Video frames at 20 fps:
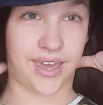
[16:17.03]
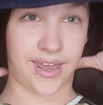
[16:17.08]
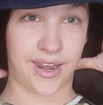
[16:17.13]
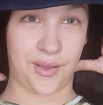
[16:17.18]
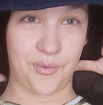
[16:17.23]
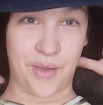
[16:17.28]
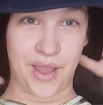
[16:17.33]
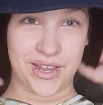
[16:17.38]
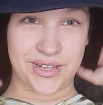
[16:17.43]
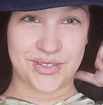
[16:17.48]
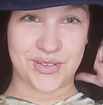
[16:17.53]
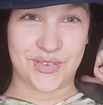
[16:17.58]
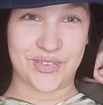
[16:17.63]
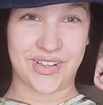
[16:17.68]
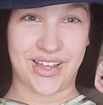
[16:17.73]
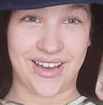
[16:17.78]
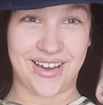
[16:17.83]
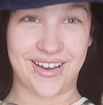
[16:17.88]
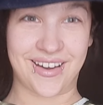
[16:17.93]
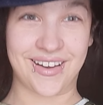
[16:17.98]
getting way too
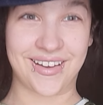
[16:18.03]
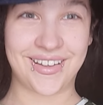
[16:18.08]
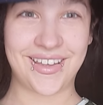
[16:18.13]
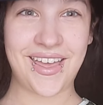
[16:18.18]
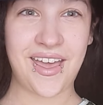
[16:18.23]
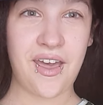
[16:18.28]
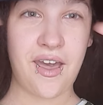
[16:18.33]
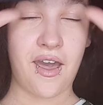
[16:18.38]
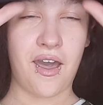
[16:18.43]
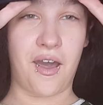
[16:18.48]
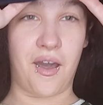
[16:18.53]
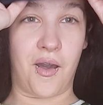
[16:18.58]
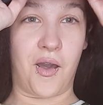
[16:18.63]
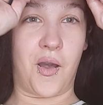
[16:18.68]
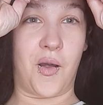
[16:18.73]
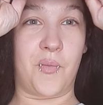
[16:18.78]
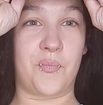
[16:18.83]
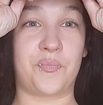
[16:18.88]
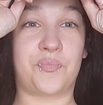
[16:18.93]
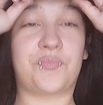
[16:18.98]
long.
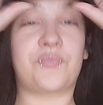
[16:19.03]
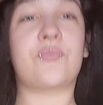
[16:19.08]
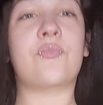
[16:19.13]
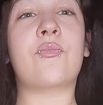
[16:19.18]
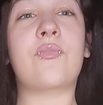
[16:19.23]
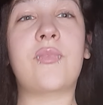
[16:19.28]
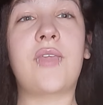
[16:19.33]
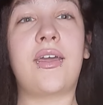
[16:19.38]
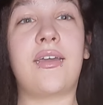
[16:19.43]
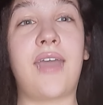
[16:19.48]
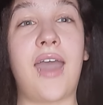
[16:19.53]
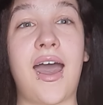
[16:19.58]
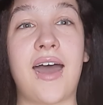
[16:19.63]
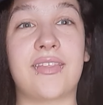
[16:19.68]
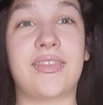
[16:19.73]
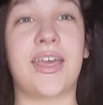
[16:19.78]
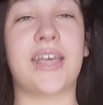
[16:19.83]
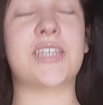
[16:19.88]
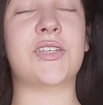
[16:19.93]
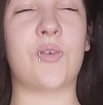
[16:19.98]
Um, yeah,
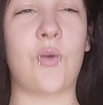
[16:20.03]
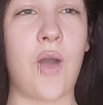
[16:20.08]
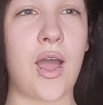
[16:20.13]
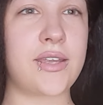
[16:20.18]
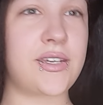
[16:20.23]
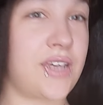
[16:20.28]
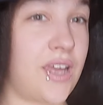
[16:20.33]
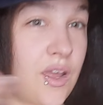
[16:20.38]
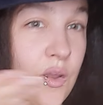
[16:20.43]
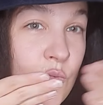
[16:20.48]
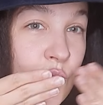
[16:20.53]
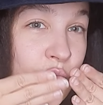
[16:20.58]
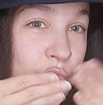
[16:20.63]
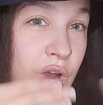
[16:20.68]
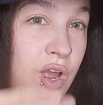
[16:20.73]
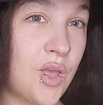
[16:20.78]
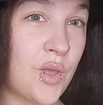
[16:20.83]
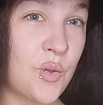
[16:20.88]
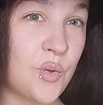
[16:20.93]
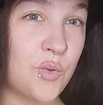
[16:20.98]
thanks for watching.
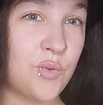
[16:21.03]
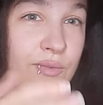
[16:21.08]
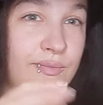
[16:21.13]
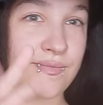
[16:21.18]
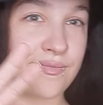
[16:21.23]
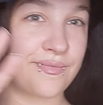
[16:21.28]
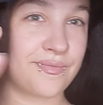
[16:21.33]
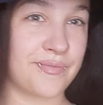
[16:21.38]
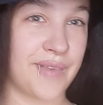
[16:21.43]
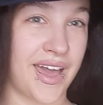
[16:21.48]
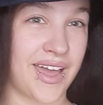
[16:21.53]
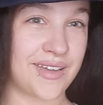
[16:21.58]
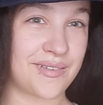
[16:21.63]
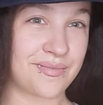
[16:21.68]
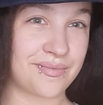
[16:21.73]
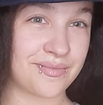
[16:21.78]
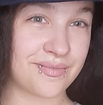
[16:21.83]
Bye.